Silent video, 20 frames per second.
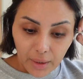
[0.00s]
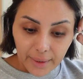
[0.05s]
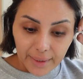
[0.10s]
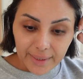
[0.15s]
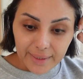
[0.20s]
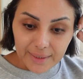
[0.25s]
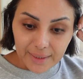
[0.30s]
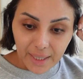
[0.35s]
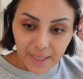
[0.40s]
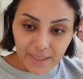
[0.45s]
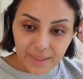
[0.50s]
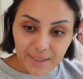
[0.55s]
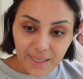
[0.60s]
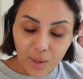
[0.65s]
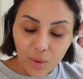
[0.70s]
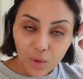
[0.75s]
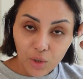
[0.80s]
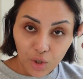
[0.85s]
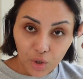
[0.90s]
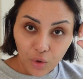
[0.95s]
it takes
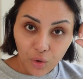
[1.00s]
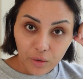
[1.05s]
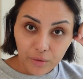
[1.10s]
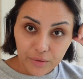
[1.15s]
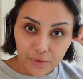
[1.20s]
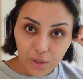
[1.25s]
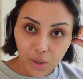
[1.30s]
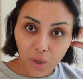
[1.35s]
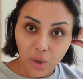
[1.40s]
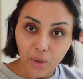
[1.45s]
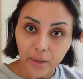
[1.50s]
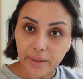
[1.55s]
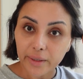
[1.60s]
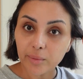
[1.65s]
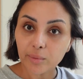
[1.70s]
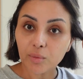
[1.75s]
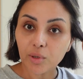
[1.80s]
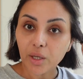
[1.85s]
out a lot of time.